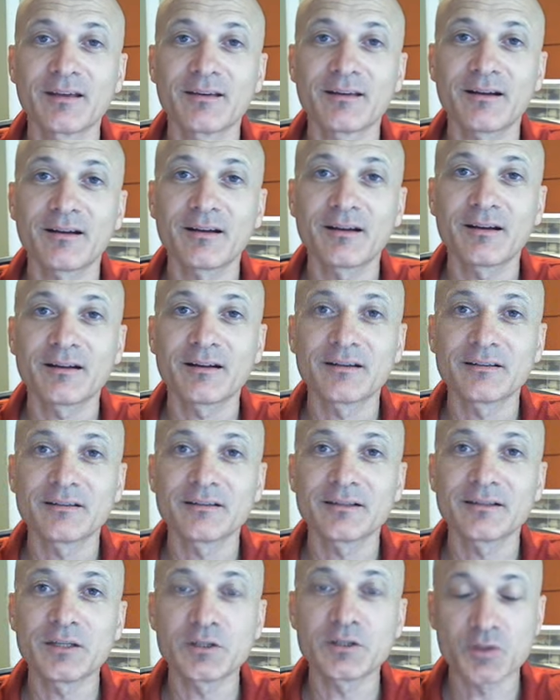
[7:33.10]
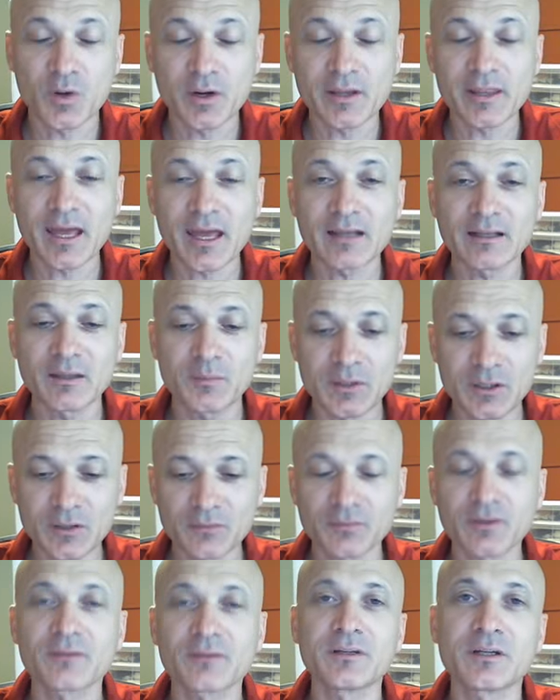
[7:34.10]
enjoy that. Let me know
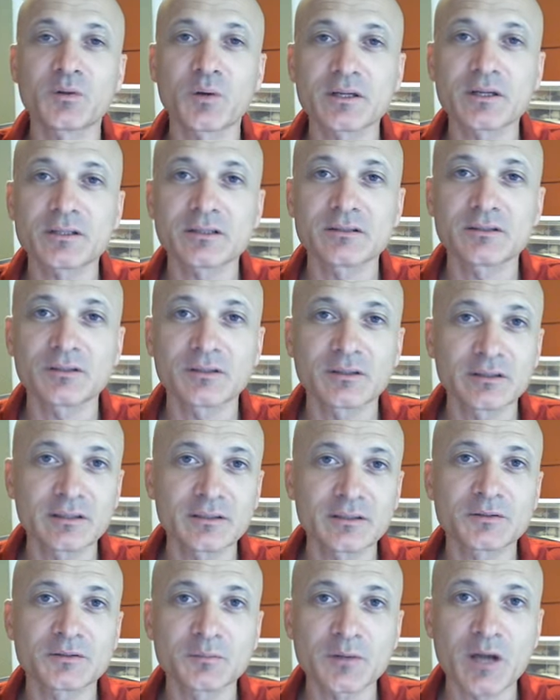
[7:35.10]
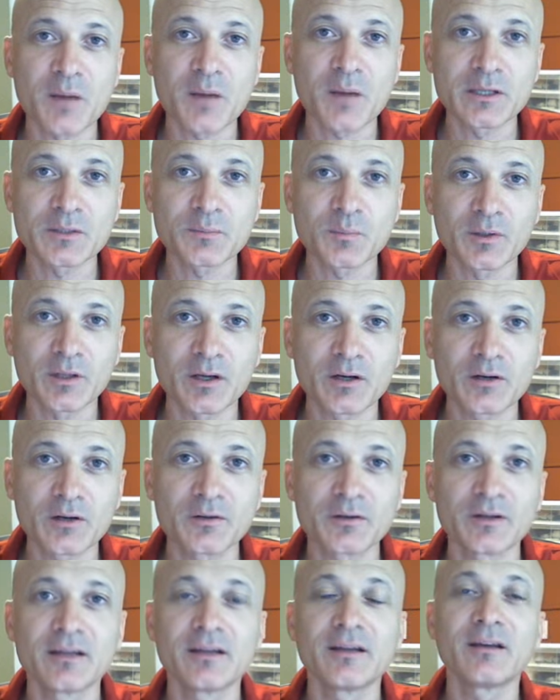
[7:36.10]
if you have any questions. You can leave some comments
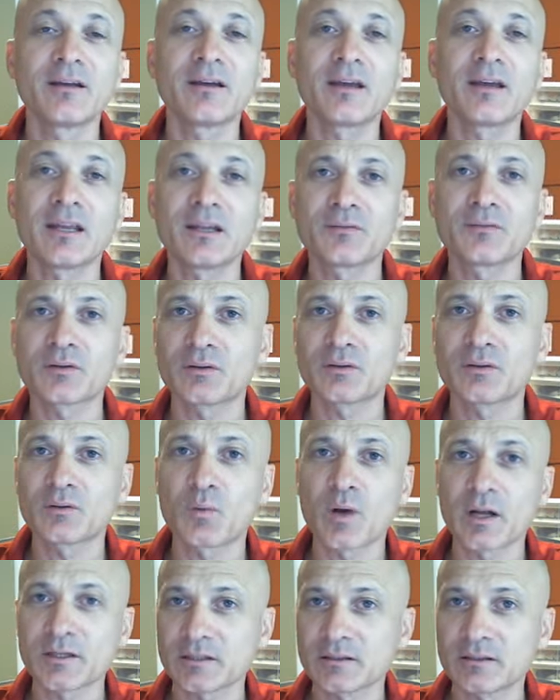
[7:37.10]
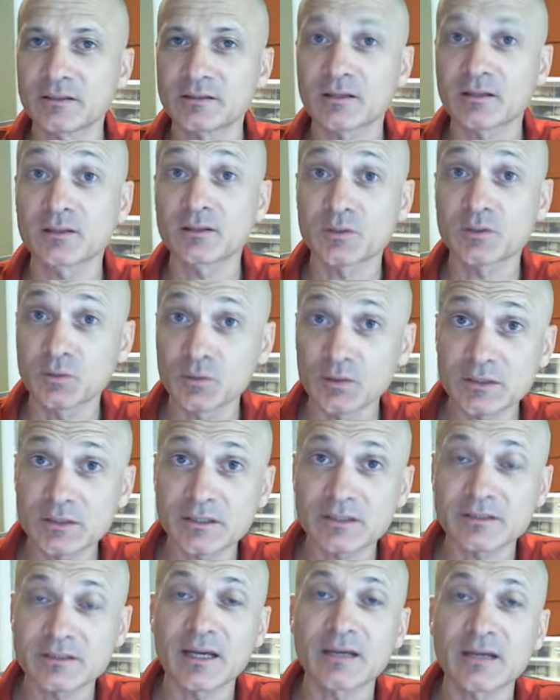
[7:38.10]
below. And if you're watching this on the
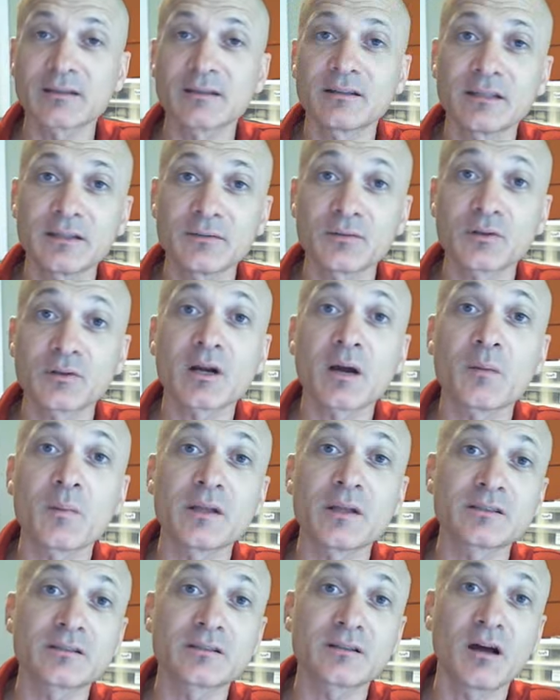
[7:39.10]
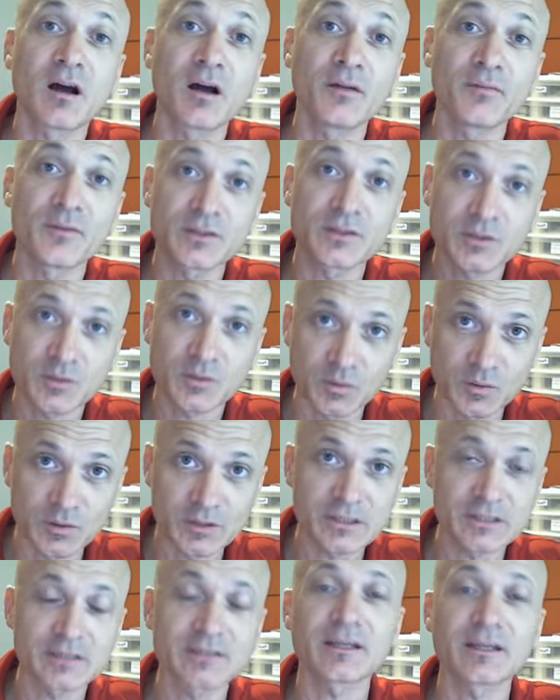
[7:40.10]
Schoology site, then leave your comments on the
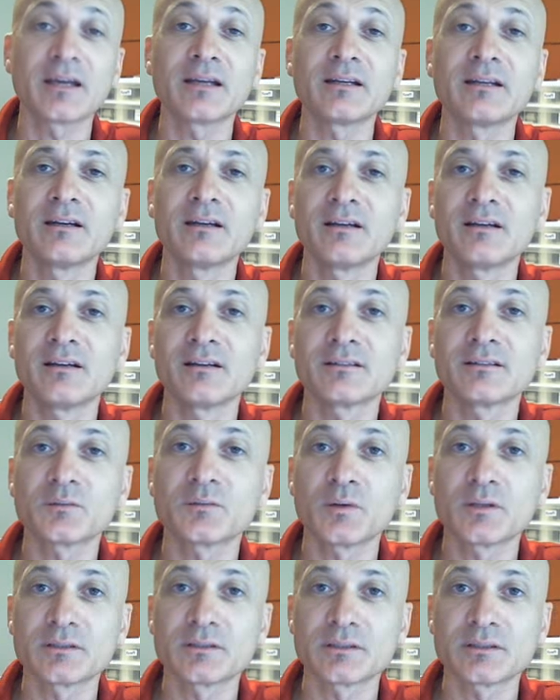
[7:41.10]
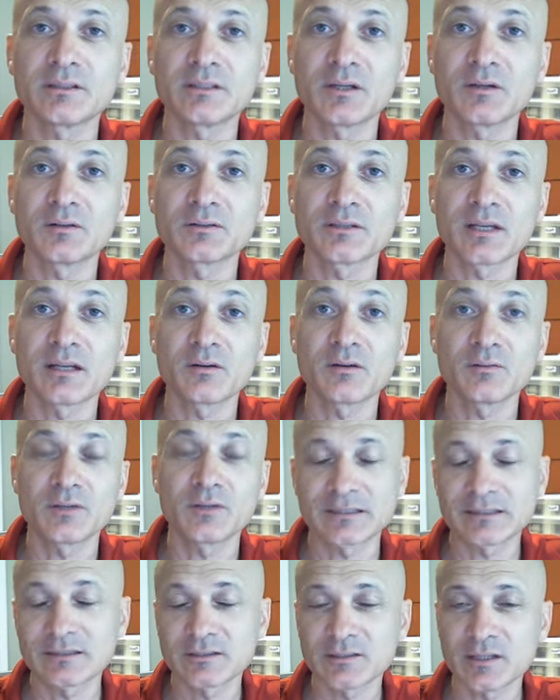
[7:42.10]
Schoology site, so I'll see those. I don't
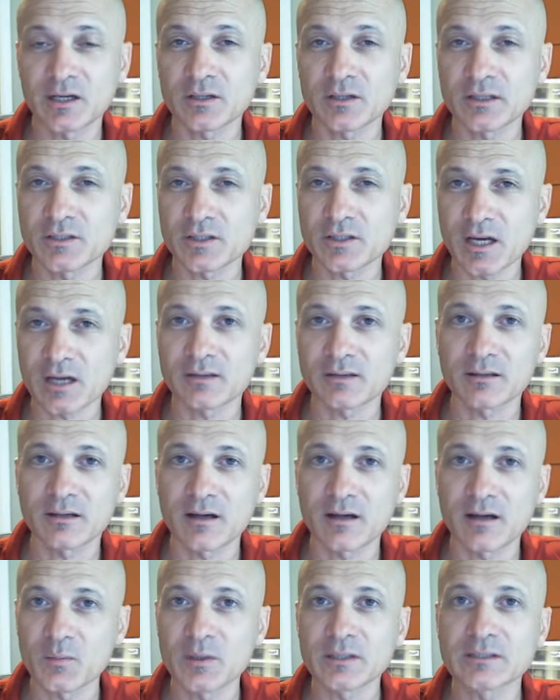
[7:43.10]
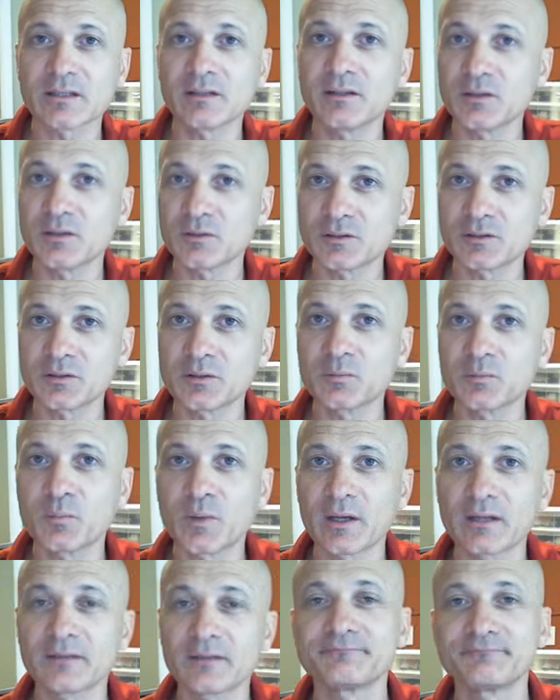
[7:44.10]
necessarily check the comments in YouTube,
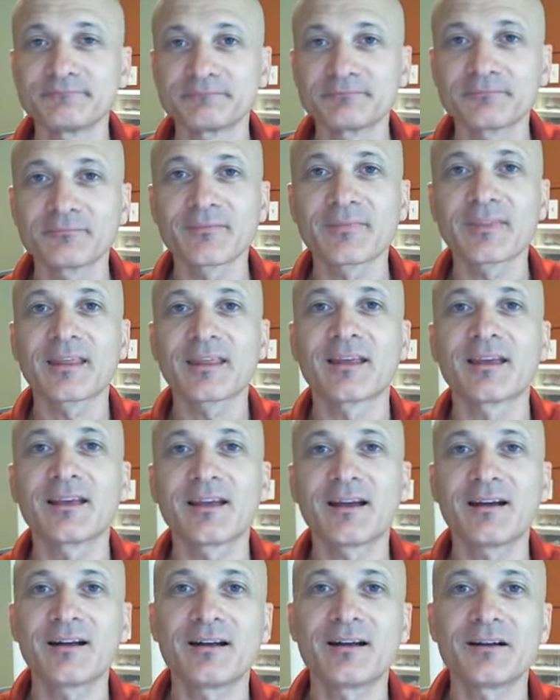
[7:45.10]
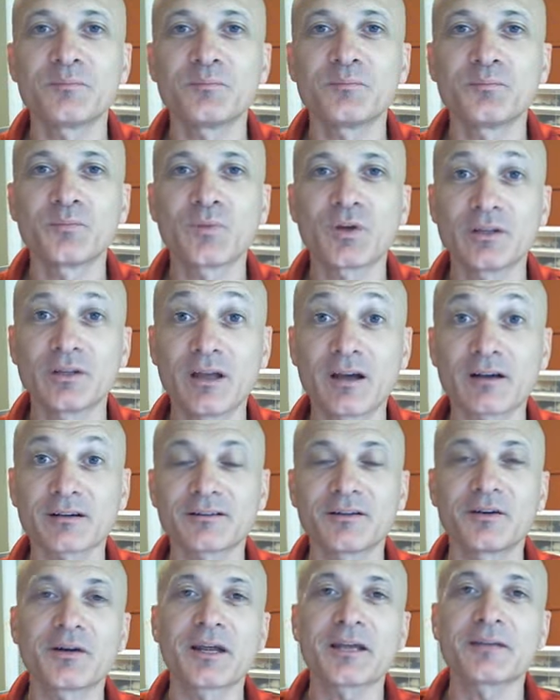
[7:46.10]
but good luck,
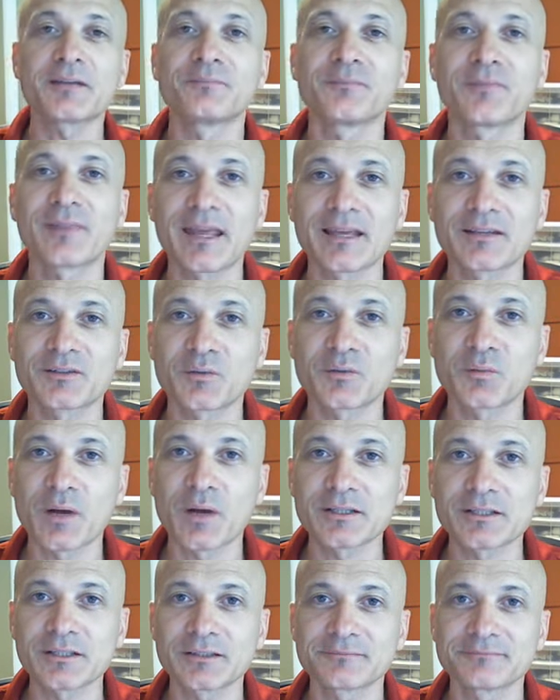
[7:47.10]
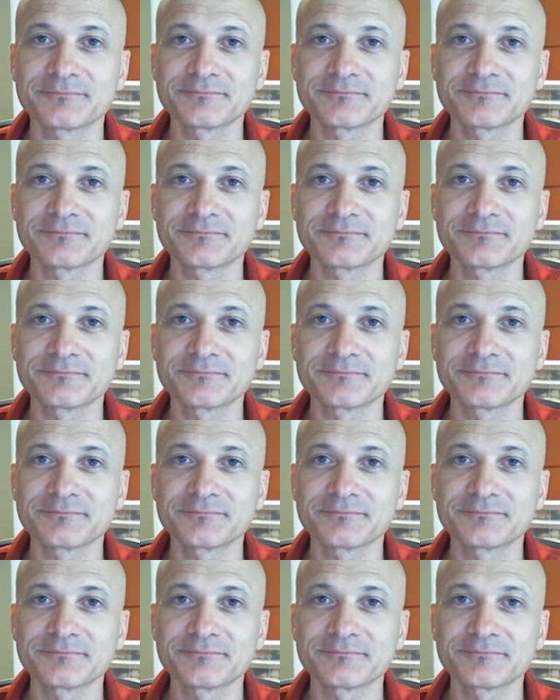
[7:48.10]
alright? Thanks for watching.